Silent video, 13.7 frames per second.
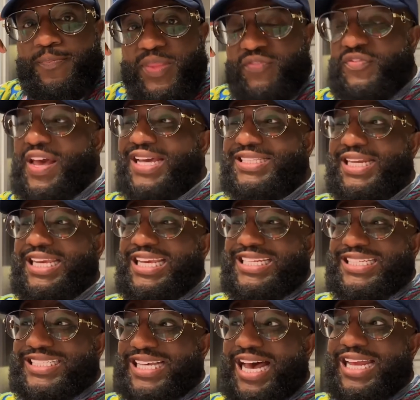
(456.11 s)
The fact that he
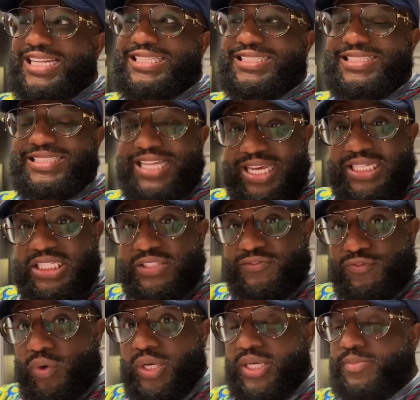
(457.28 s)
decided to stand up
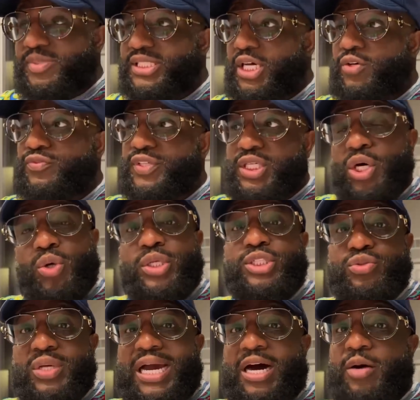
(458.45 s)
for himself and go to
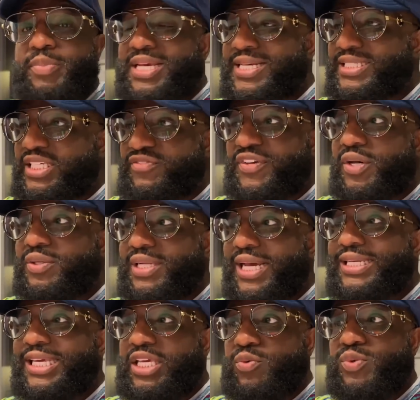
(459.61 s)
trial because he felt
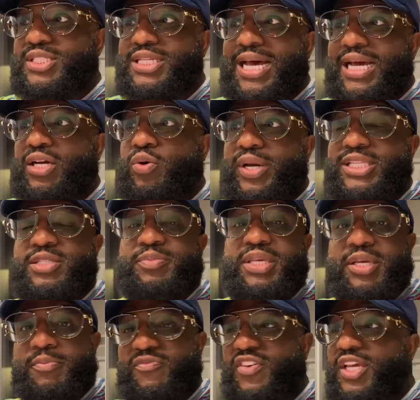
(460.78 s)
like he was not going to be
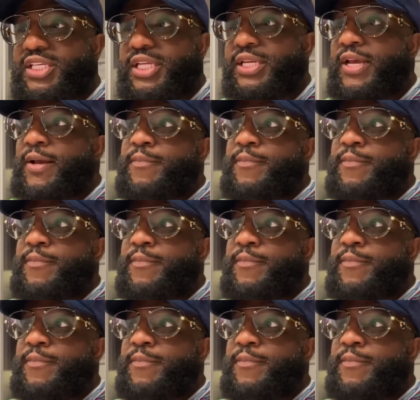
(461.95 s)
convicted